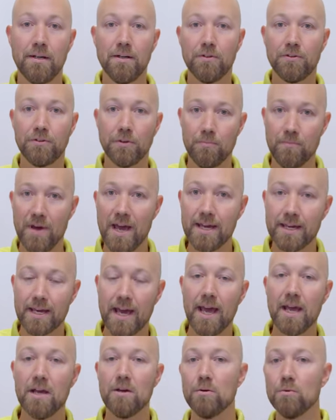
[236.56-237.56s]
So make
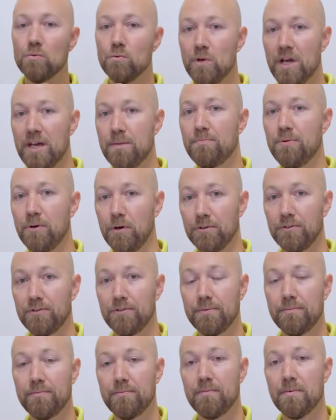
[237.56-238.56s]
a
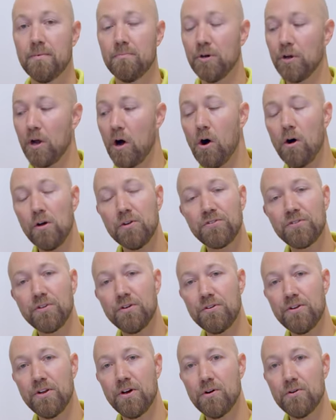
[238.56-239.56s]
repot. But
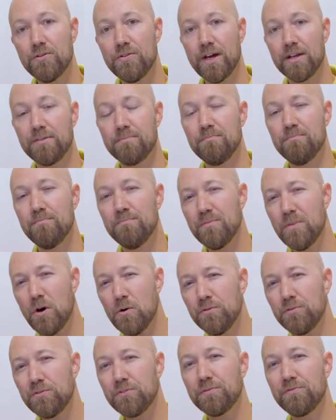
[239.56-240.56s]
also know that
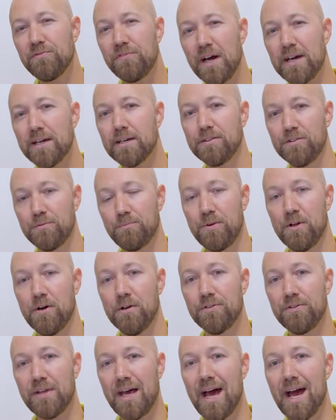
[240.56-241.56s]
most ficus
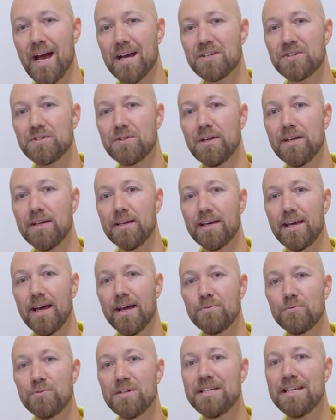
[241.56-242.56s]
plants actually
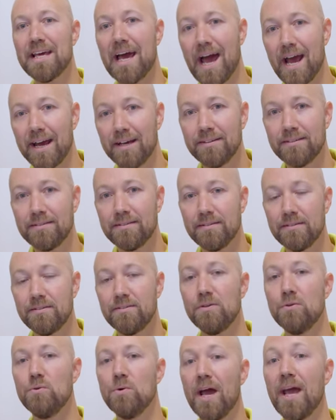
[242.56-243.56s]
can react to